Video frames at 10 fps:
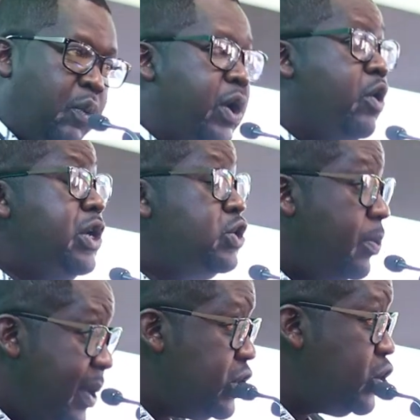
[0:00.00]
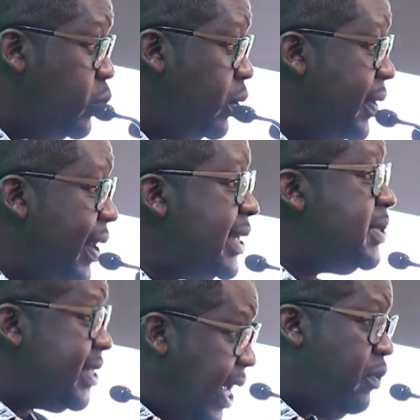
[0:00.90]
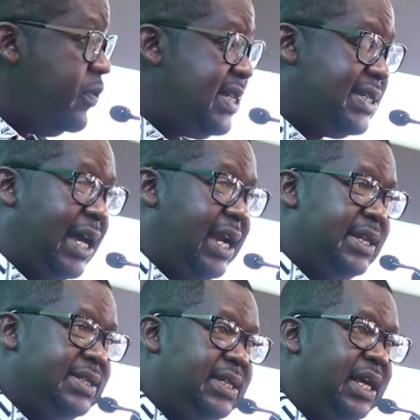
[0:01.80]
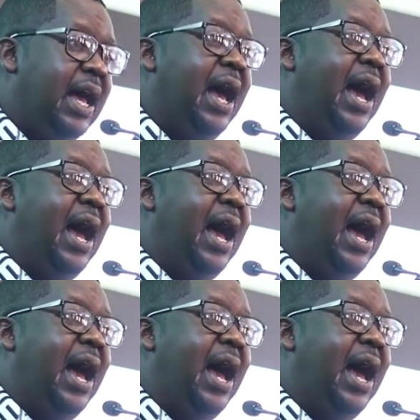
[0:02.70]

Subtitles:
We're going to make sure that some of these talents